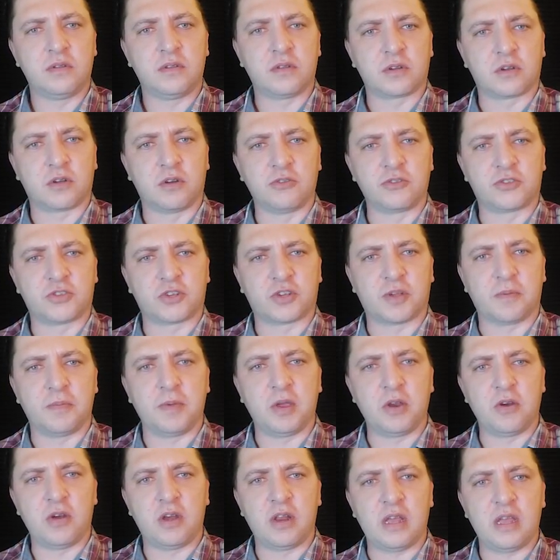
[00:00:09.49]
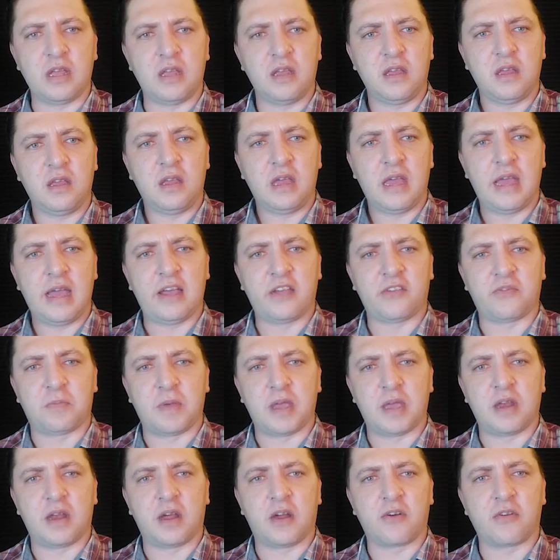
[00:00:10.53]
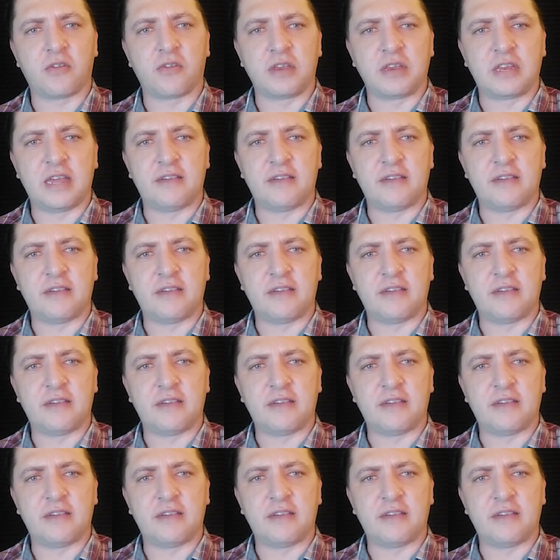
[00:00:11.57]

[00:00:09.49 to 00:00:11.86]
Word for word: The coastal community has been utterly